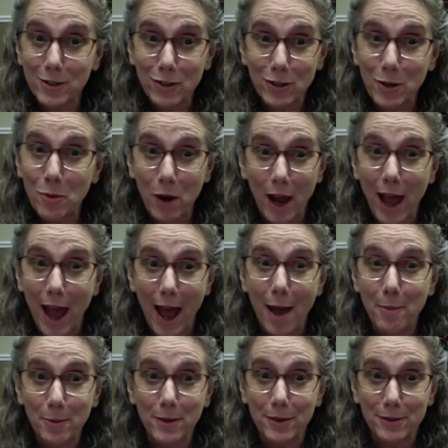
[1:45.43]
and see what
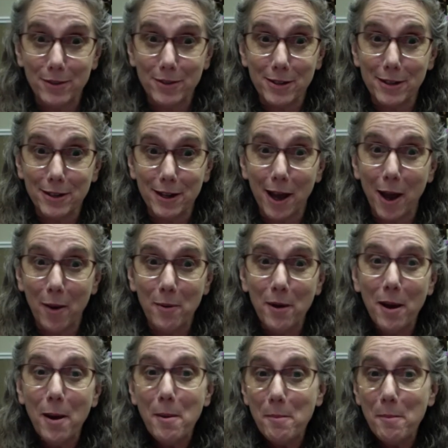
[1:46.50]
happens, you know.